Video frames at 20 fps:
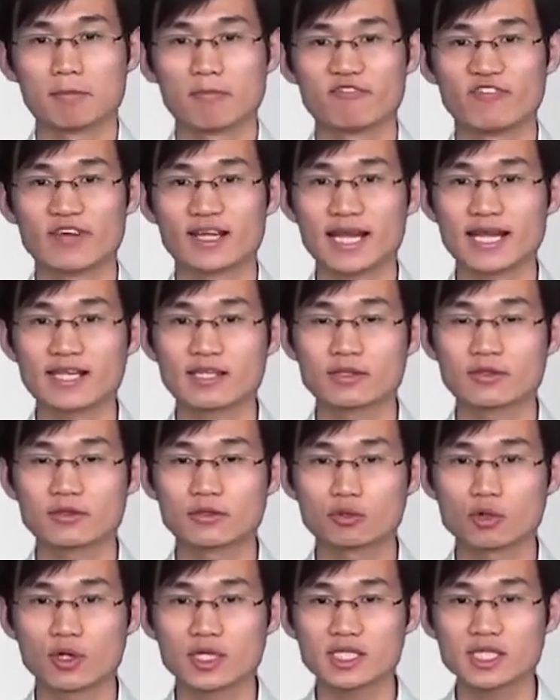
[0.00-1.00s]

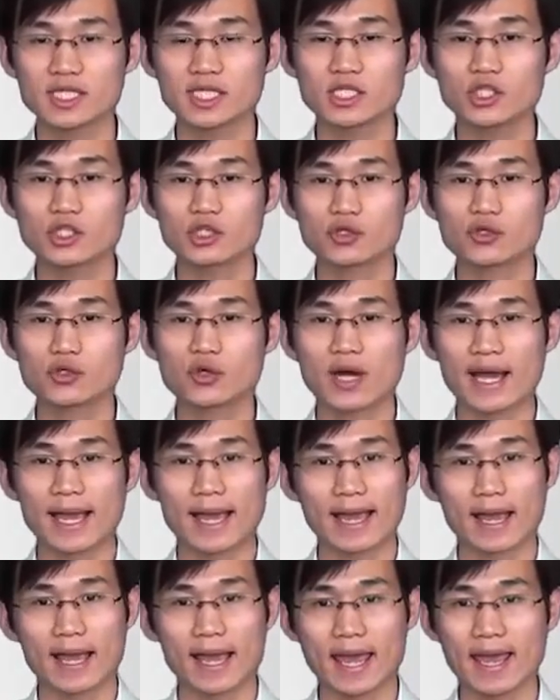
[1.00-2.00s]
VLAN 20 to
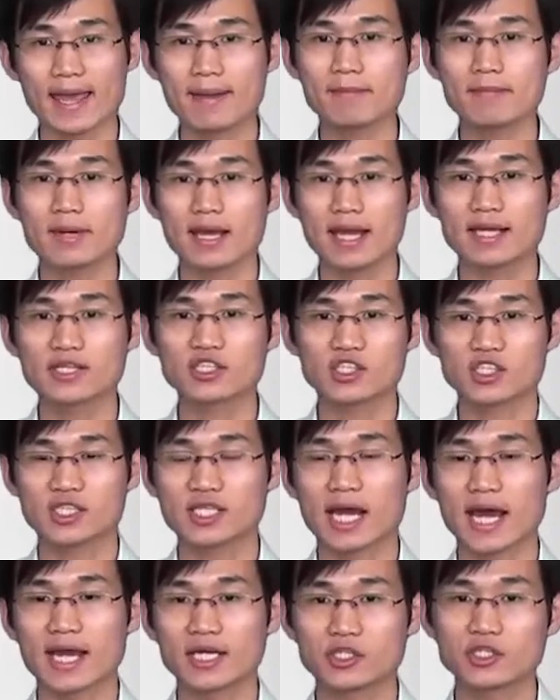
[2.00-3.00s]

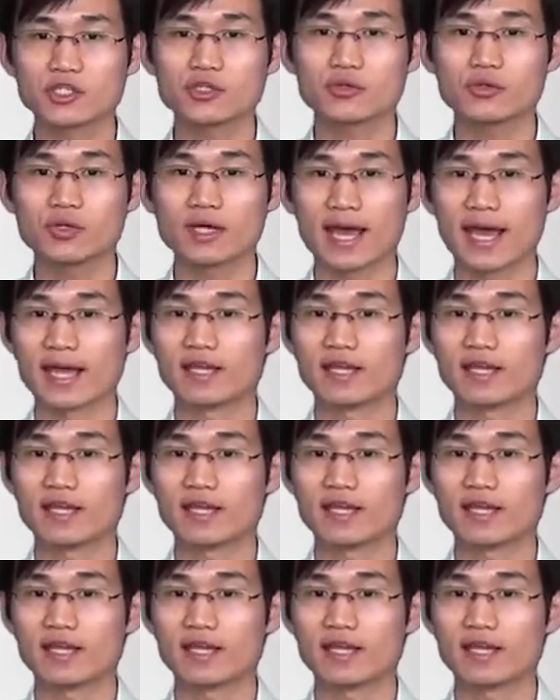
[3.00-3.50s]
MSTI2,